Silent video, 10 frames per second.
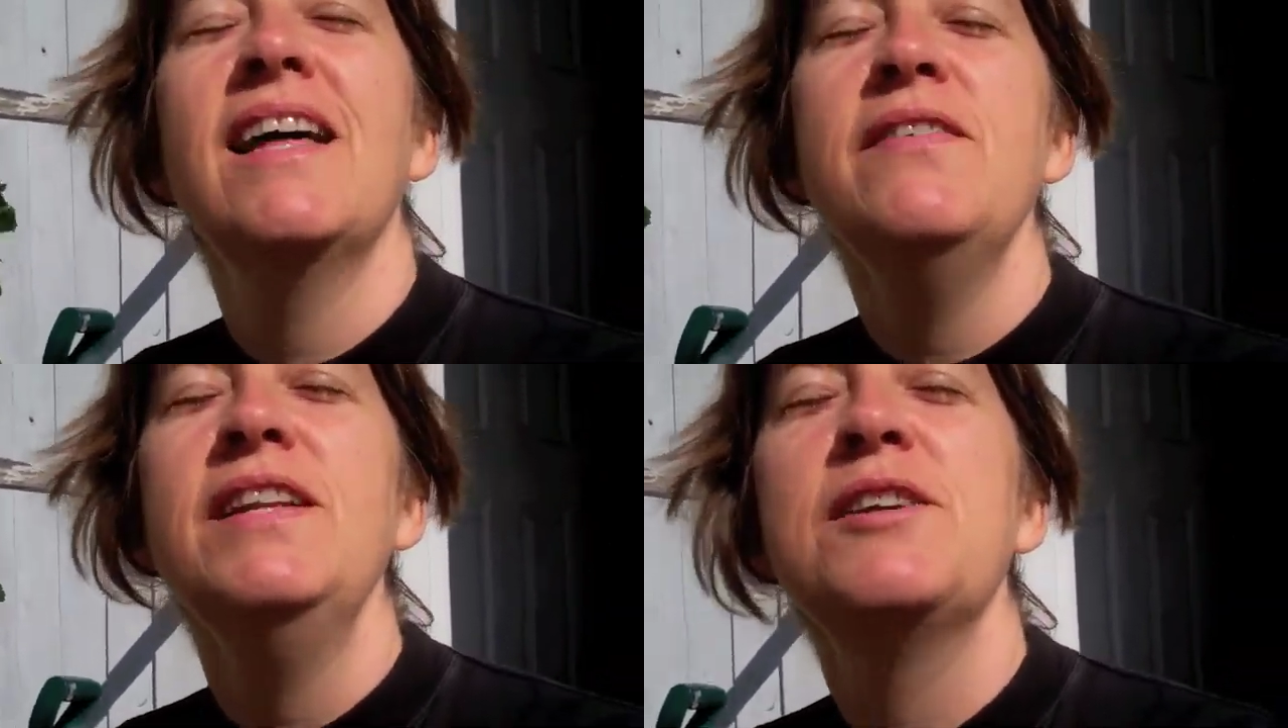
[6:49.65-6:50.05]

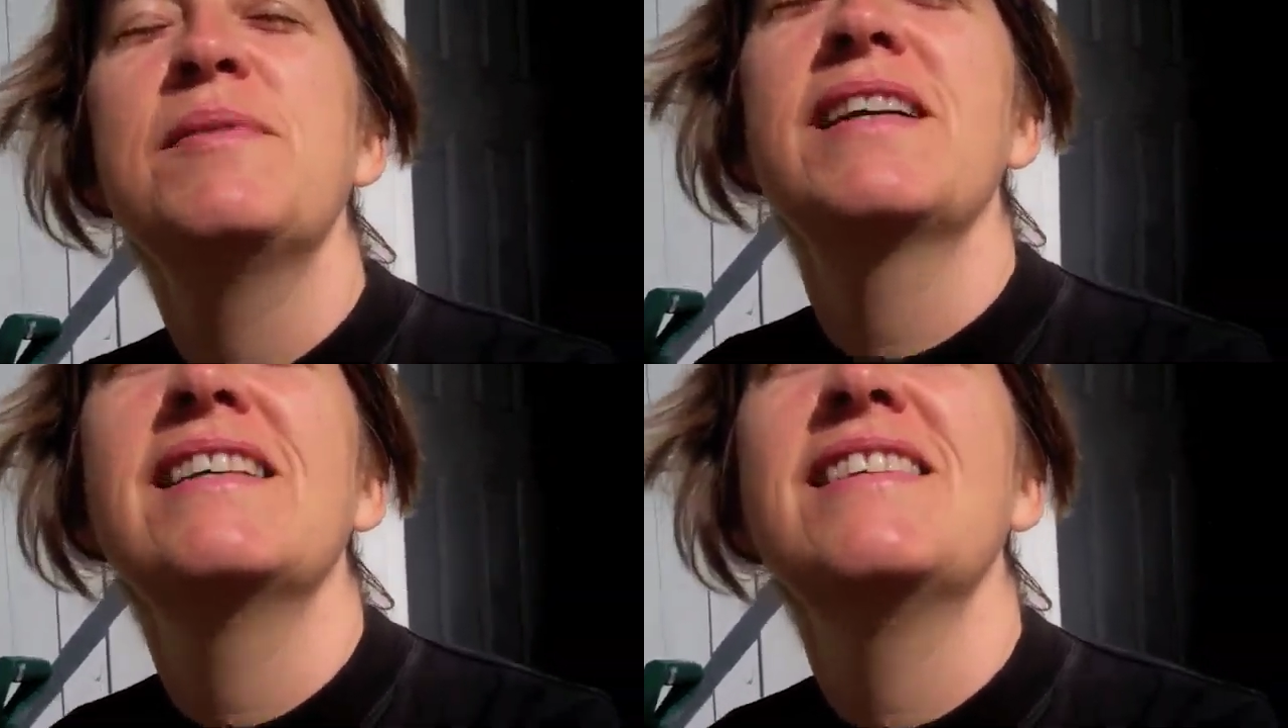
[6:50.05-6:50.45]
love it here
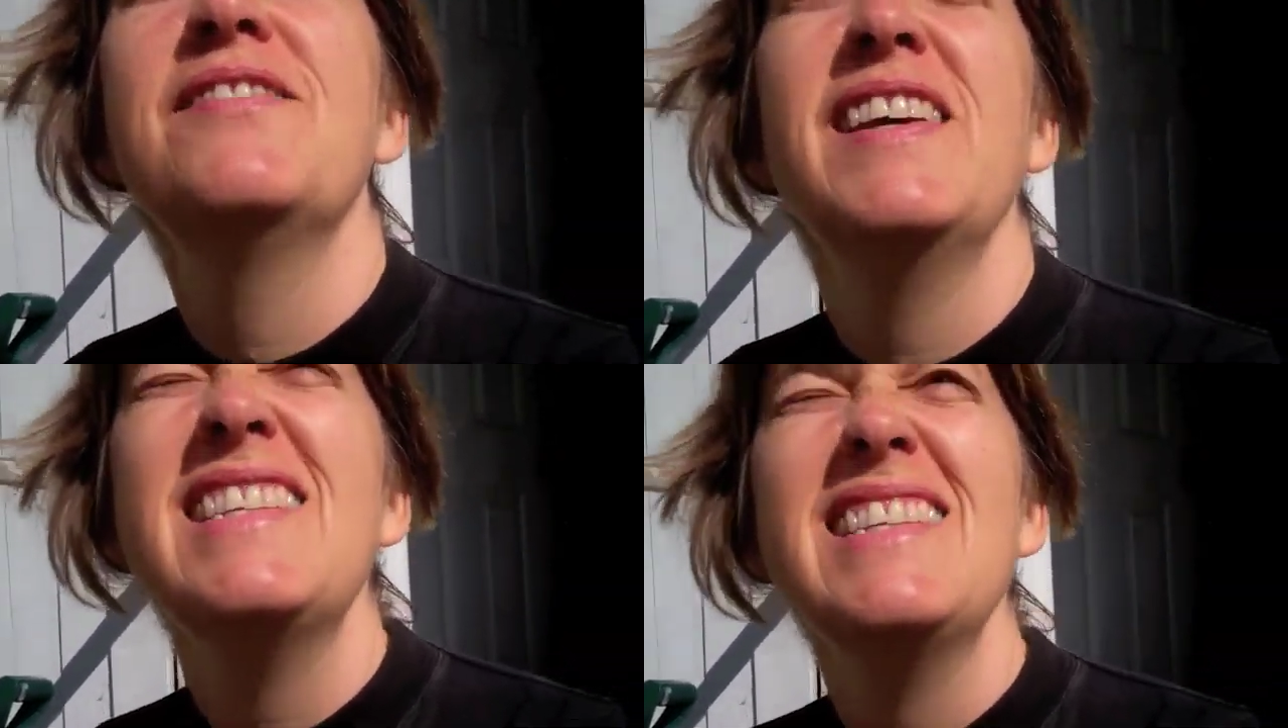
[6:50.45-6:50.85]
because
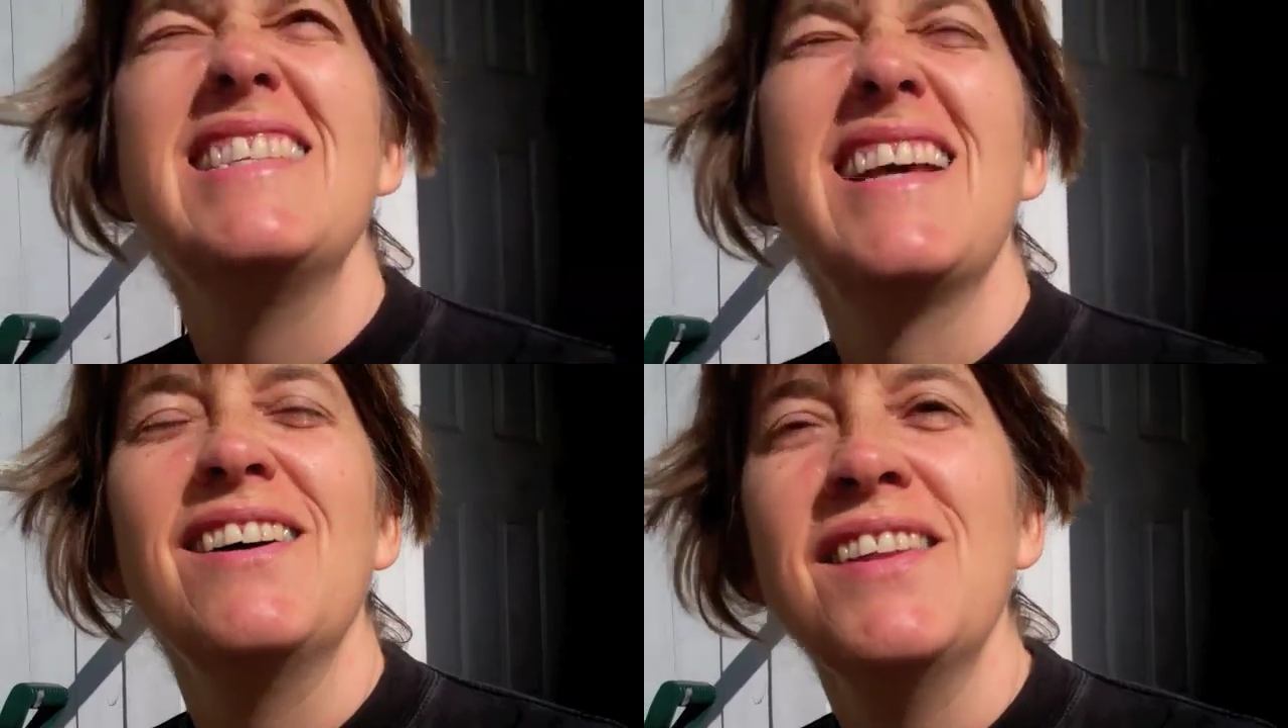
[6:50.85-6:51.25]
it faces
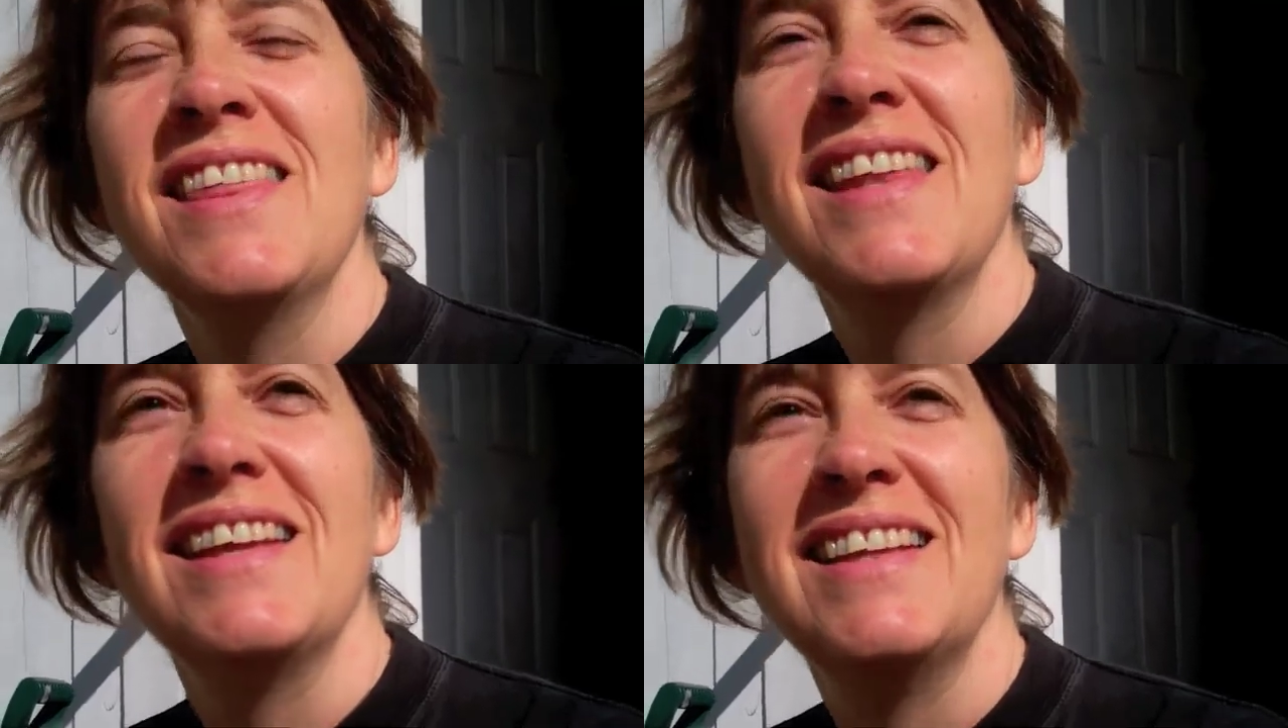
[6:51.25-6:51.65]
south,
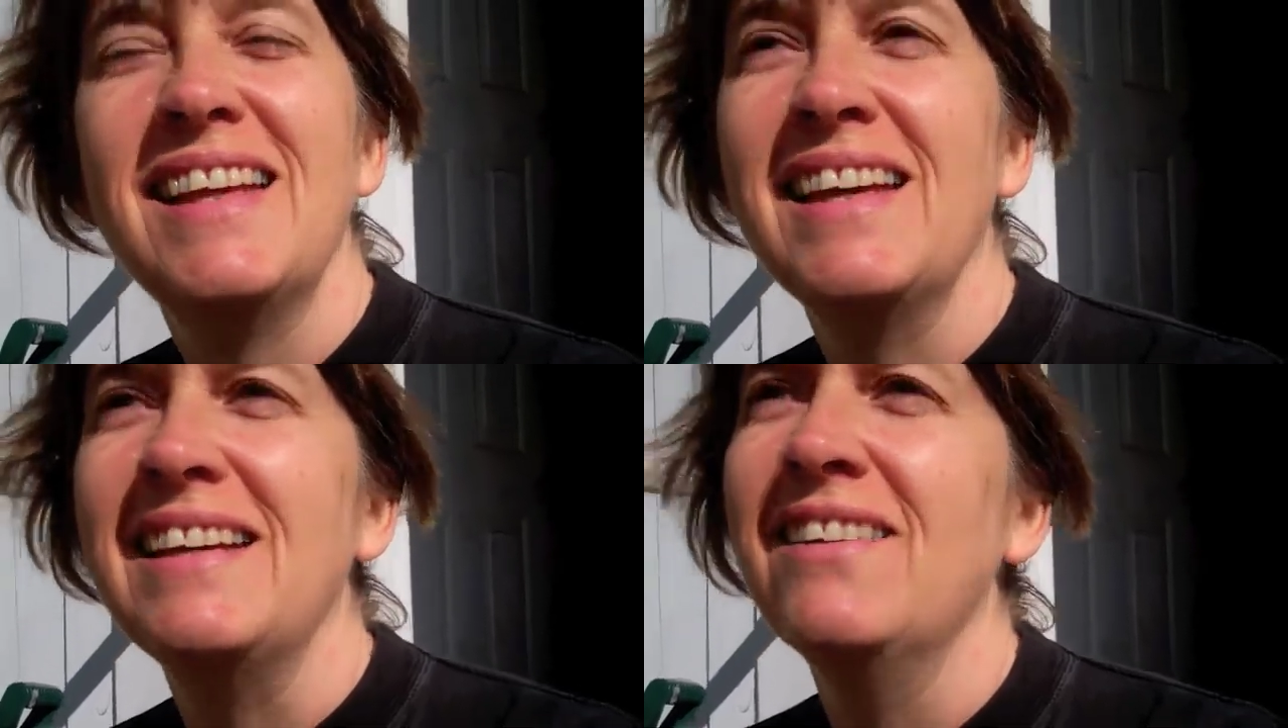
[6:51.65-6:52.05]

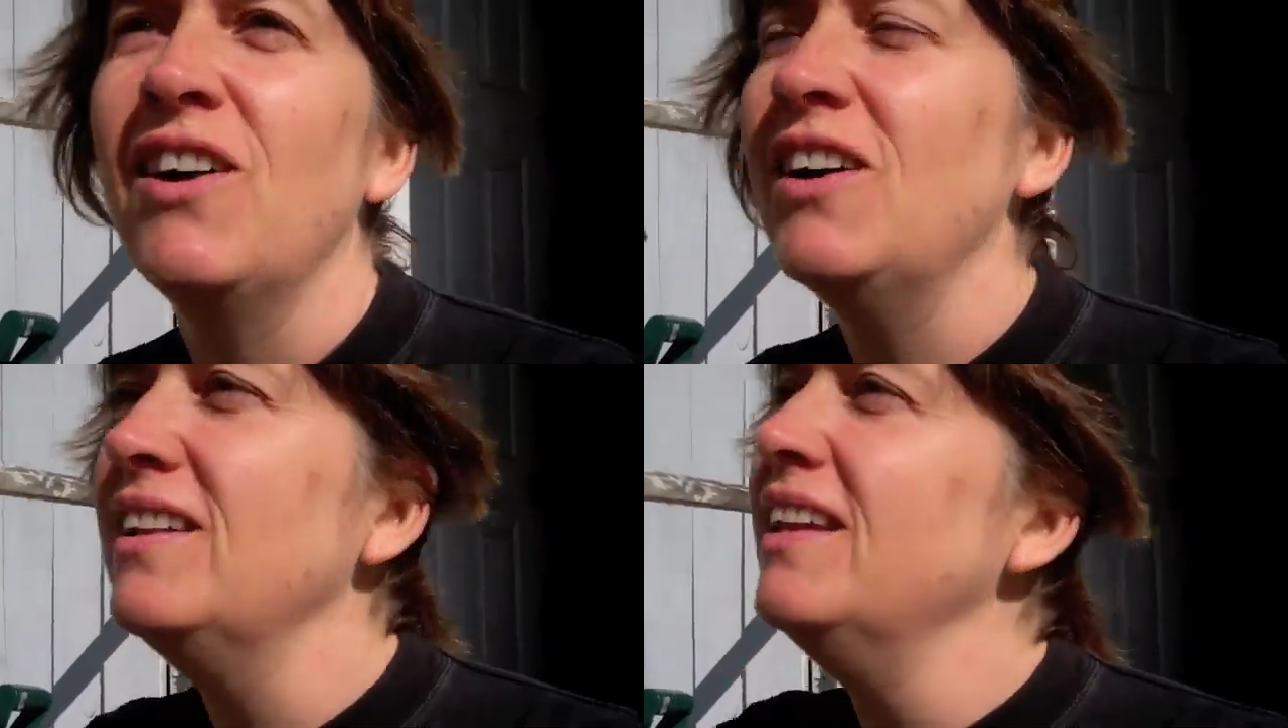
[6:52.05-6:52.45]
and
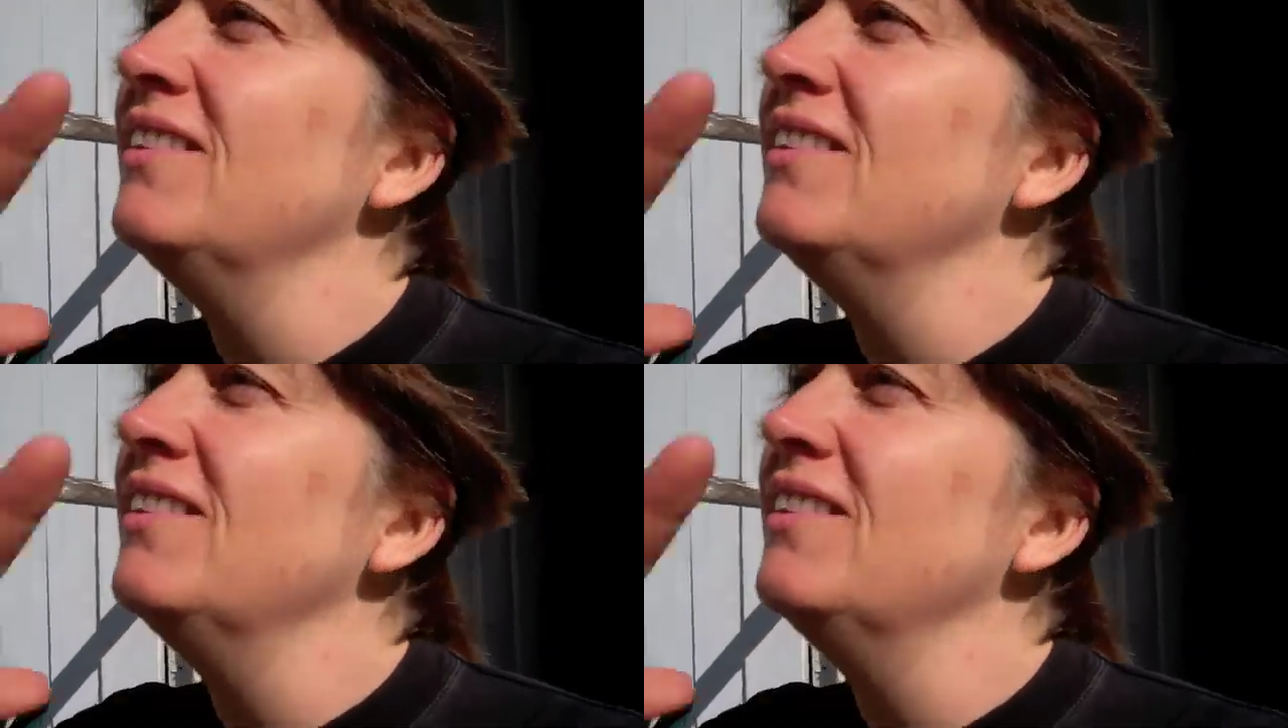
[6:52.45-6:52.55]
all day